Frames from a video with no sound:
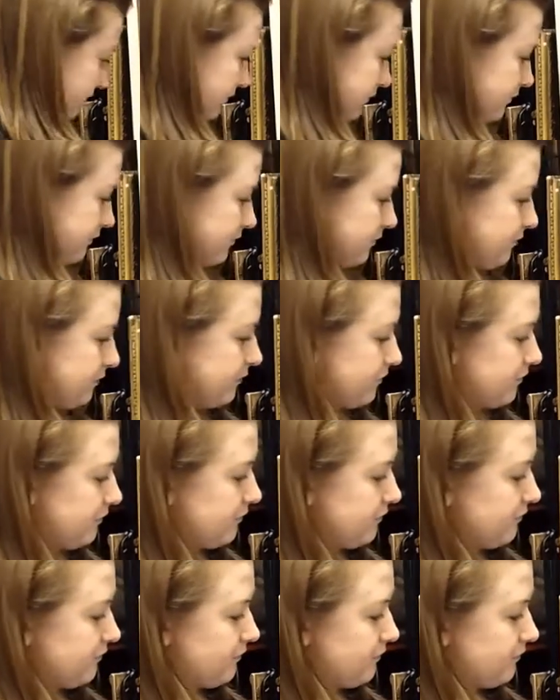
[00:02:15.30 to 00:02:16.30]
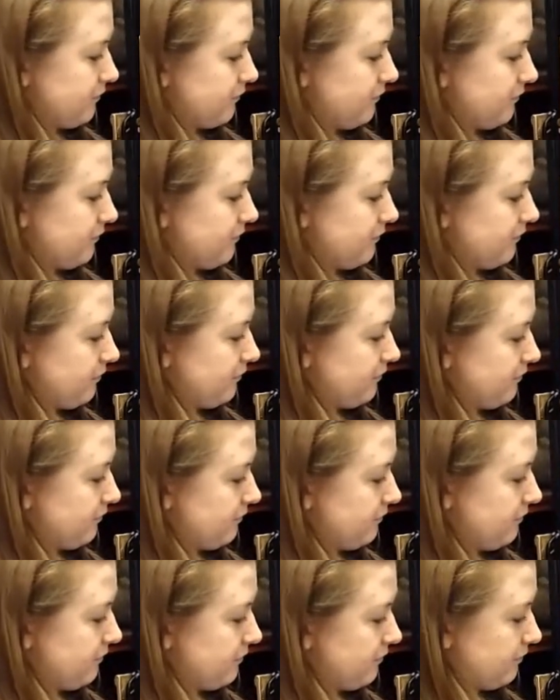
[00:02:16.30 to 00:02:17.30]

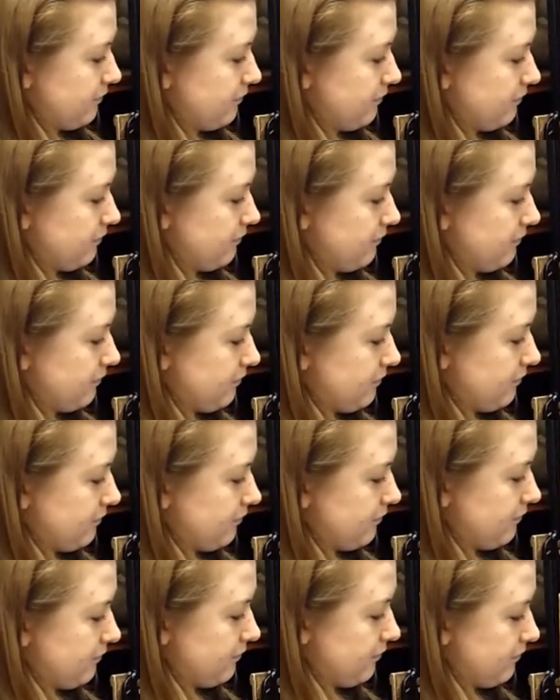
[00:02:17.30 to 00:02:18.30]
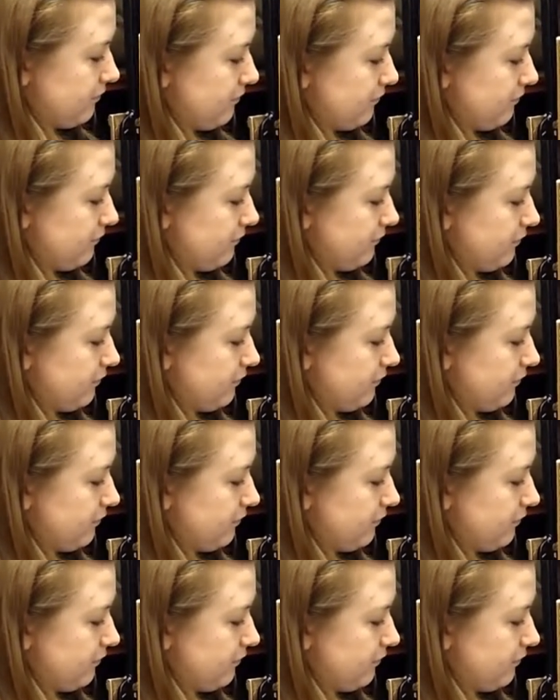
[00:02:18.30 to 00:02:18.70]
(no one is talking)